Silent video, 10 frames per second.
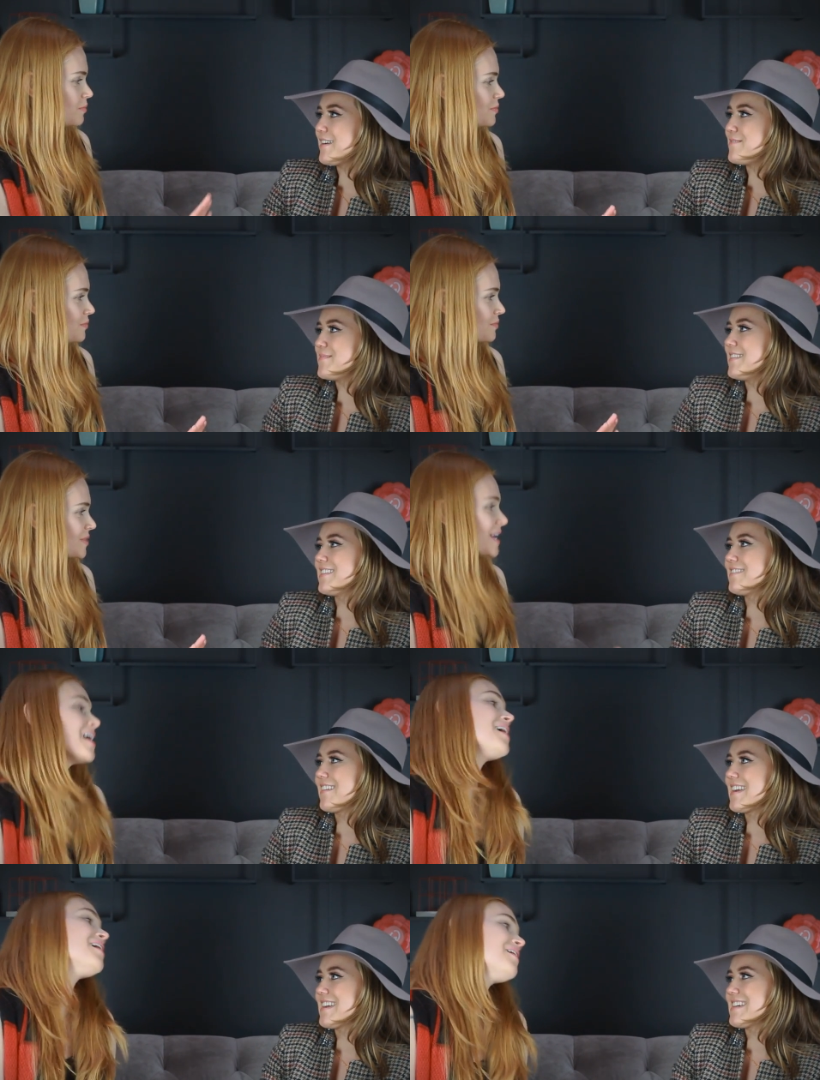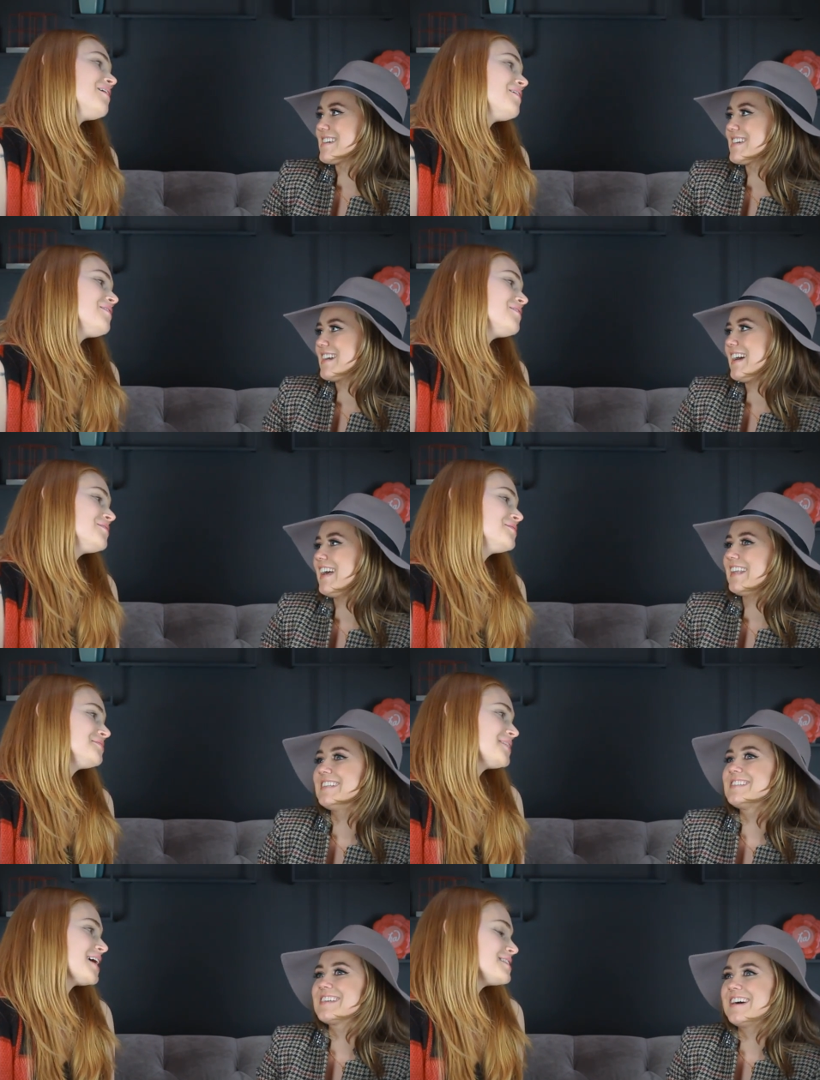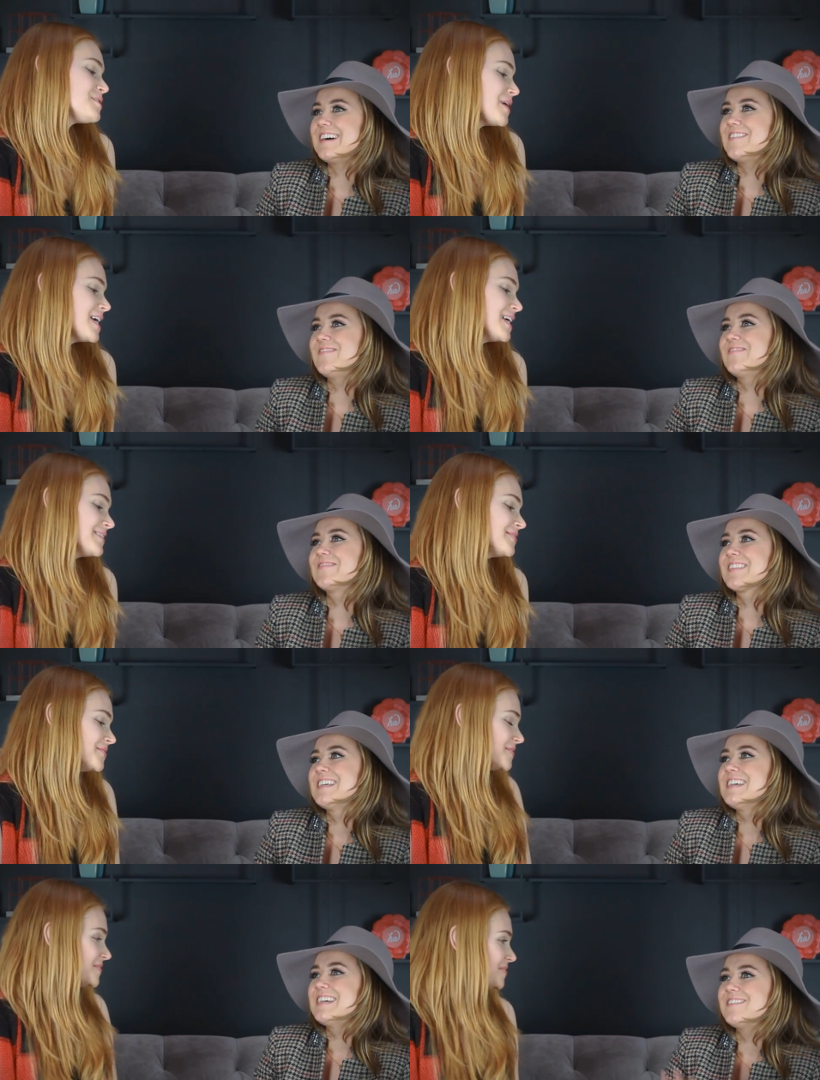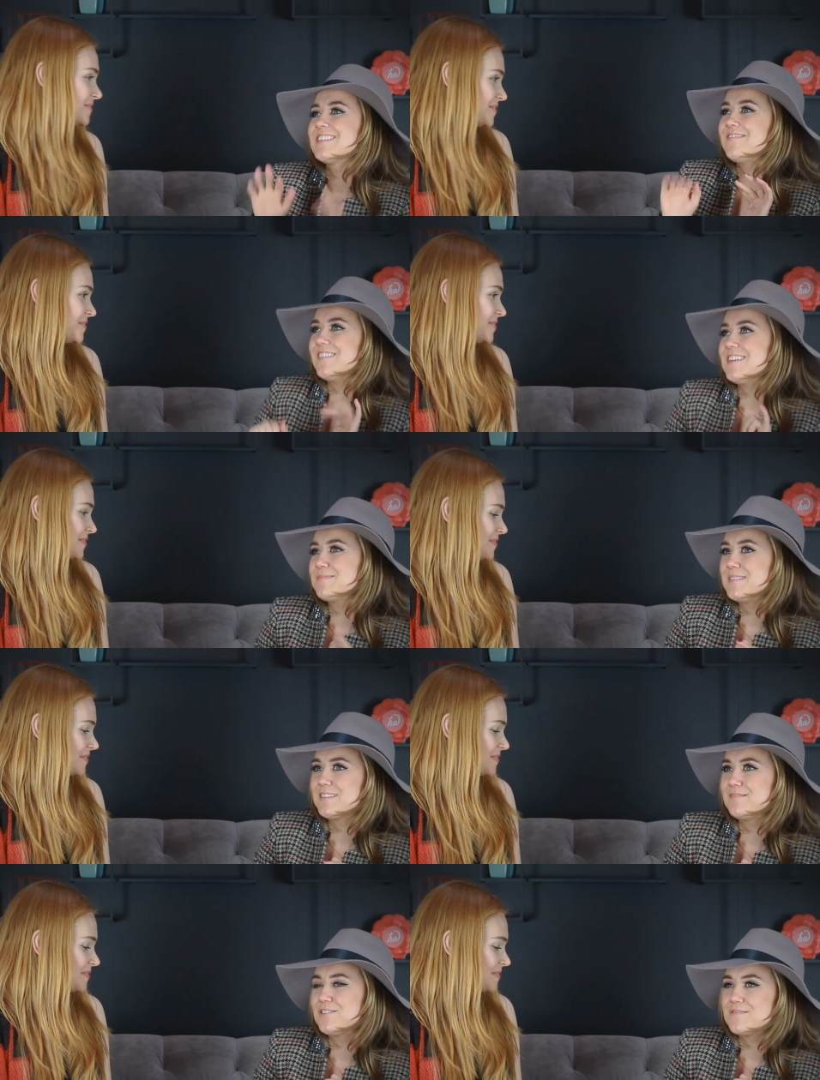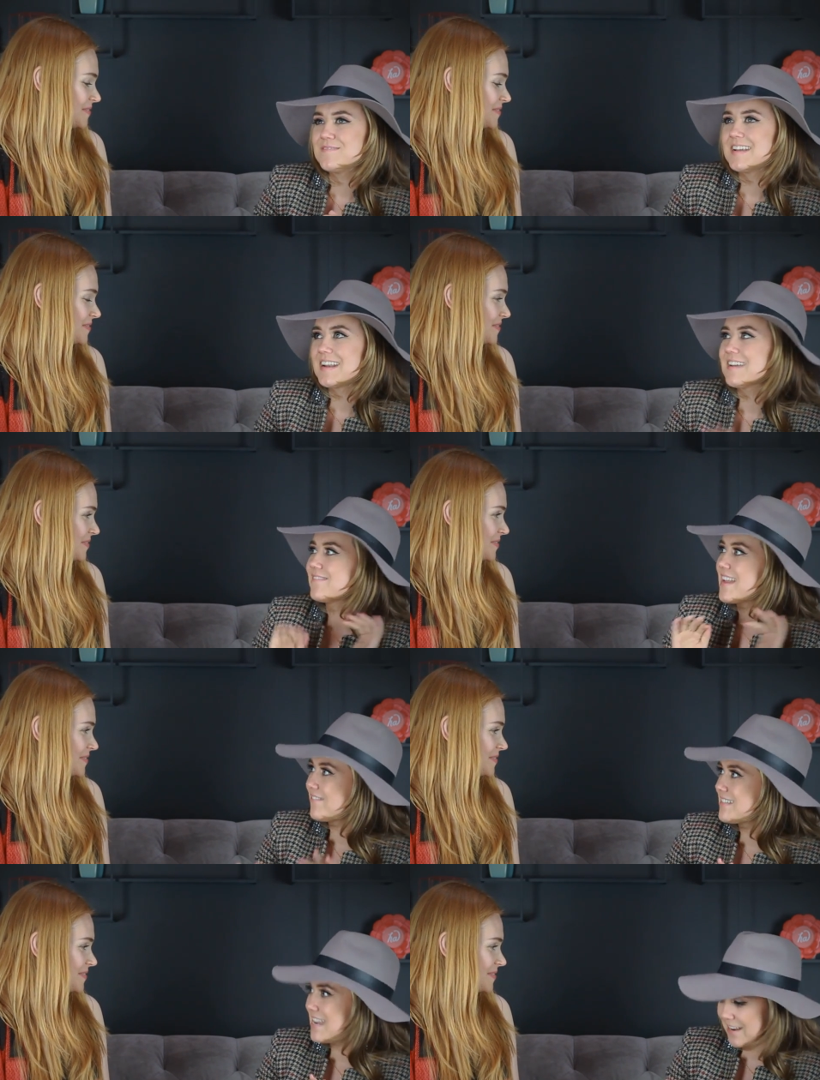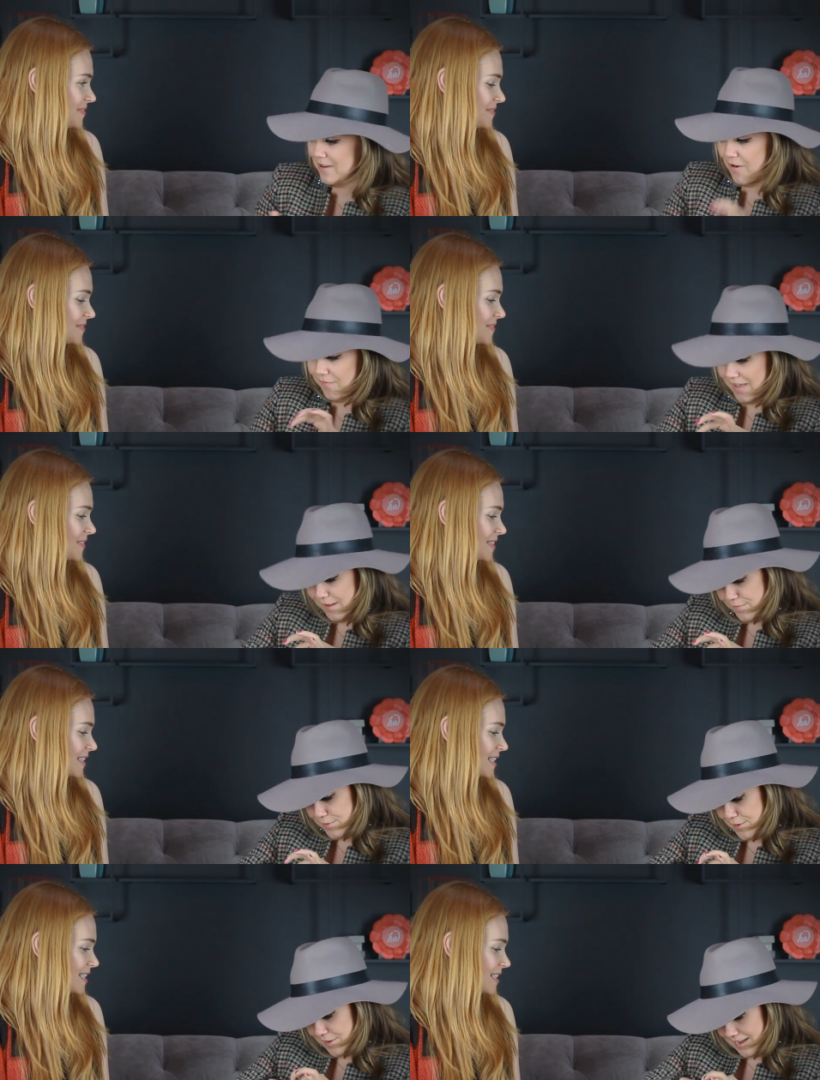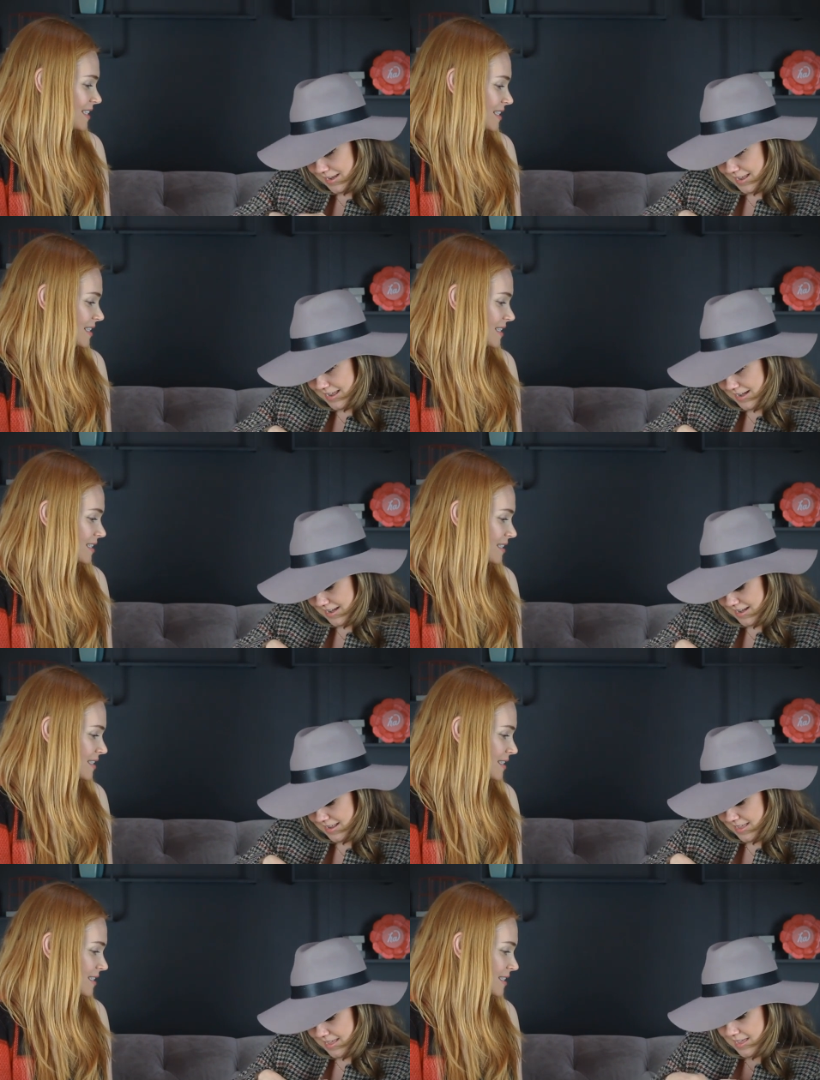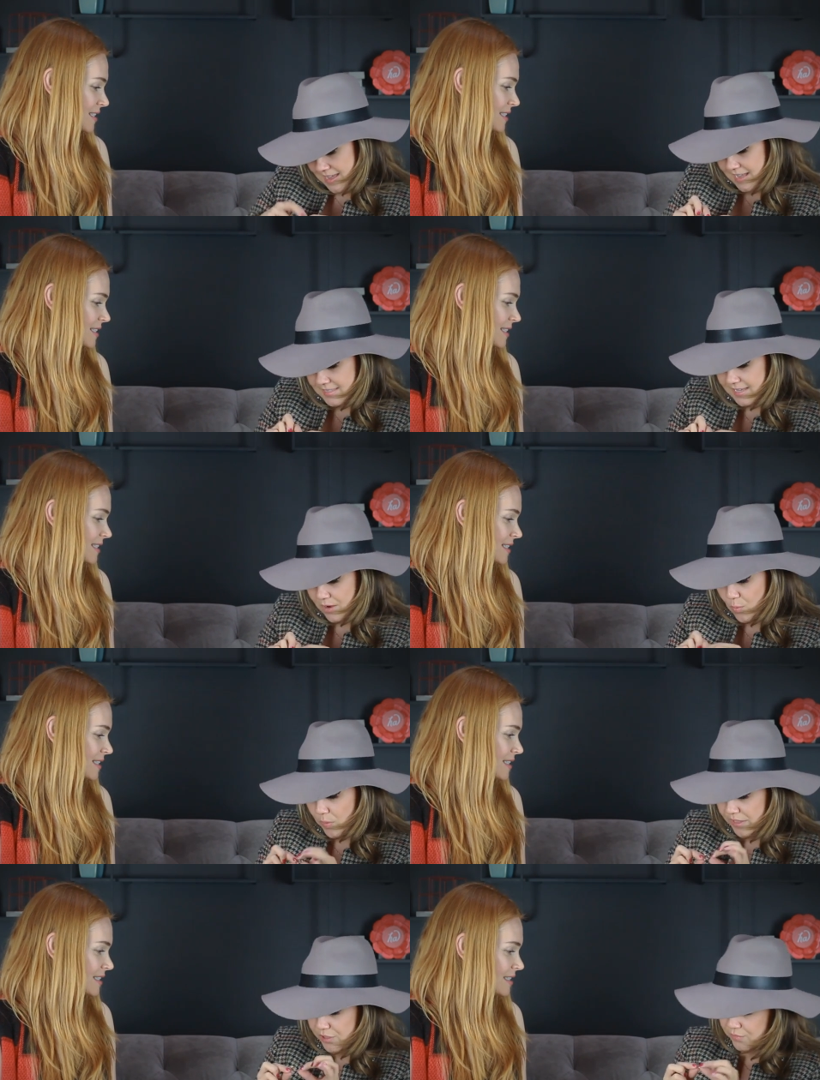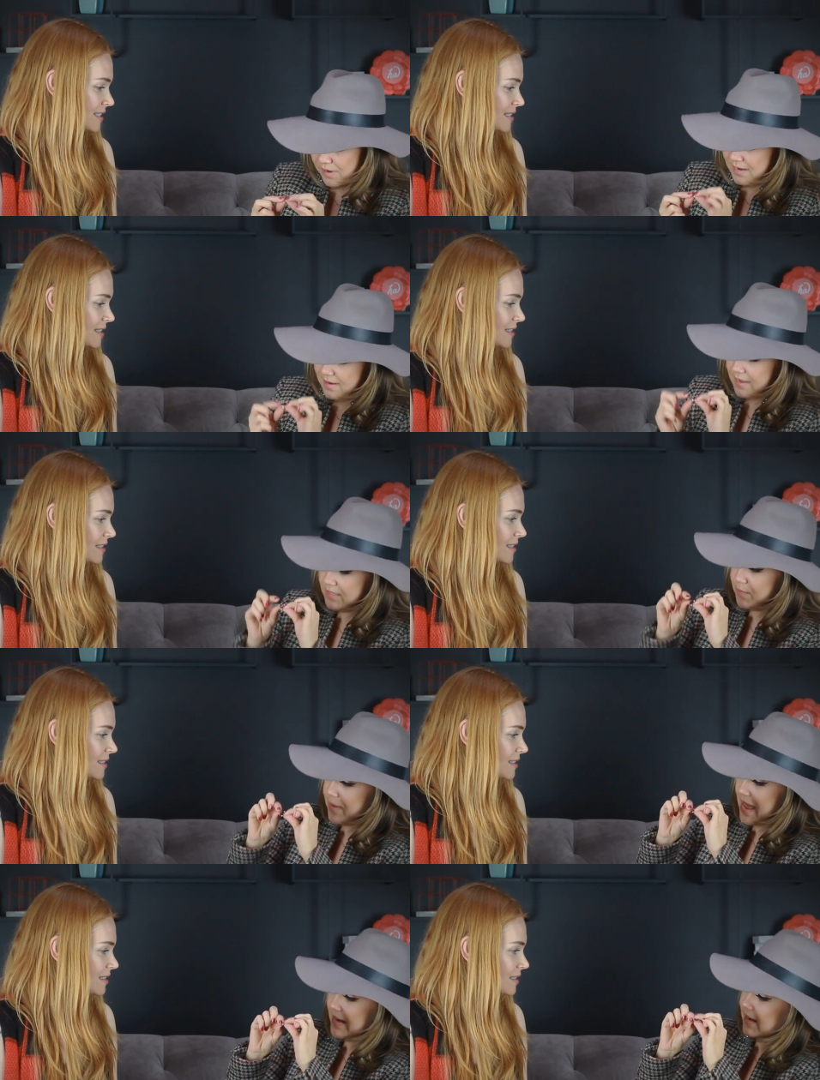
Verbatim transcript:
Speaker 1: got me this ring. Oh, and it was the first piece of jewelry and I've never taken it off. And if you look at it, it's like a wish ring. It's bent